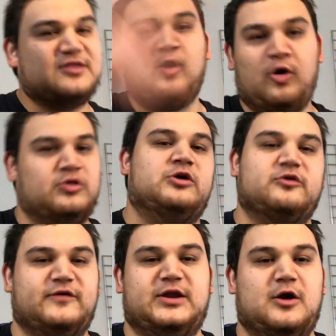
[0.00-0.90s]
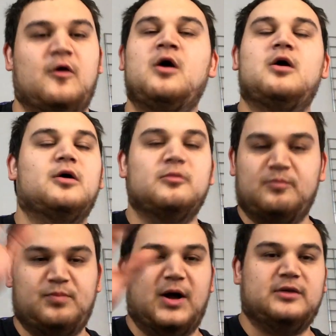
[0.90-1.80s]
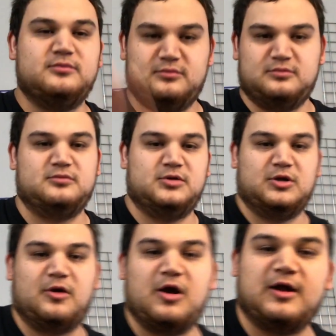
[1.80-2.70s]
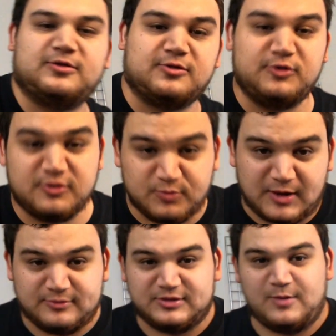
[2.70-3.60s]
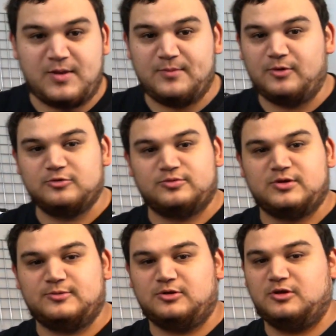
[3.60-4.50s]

a whole nother video. But, you know, alright, so you can probably see paintball rooms coming